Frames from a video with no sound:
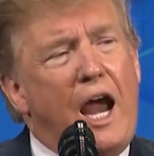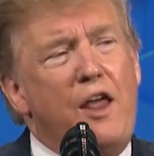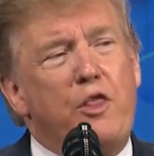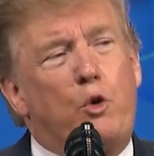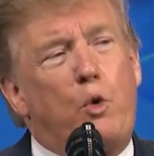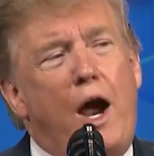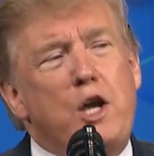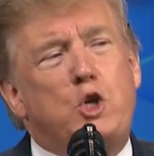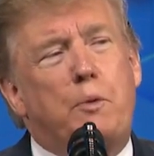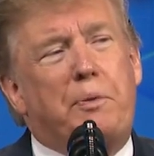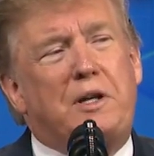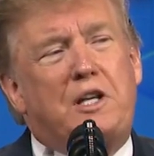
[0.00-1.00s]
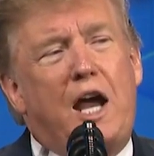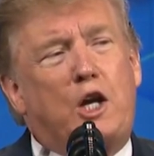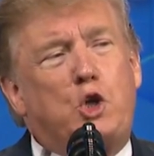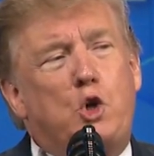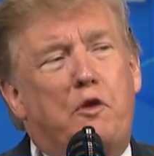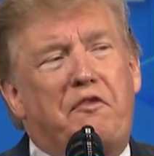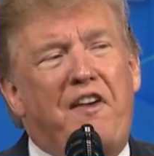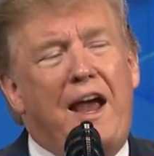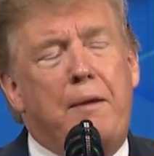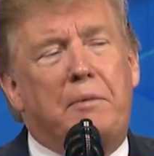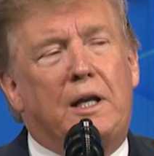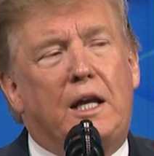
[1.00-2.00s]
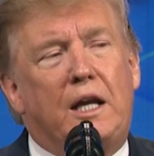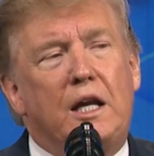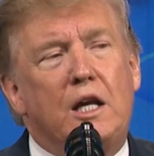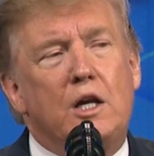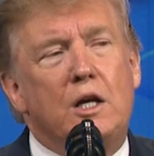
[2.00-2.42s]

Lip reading: and the right to protect your family,